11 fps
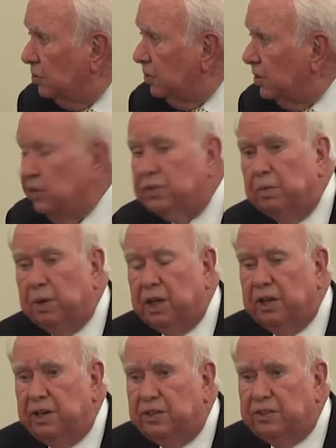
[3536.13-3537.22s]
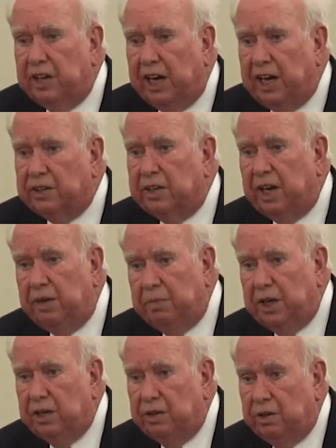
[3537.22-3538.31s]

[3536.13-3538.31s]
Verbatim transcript: with Disabilities Act came in,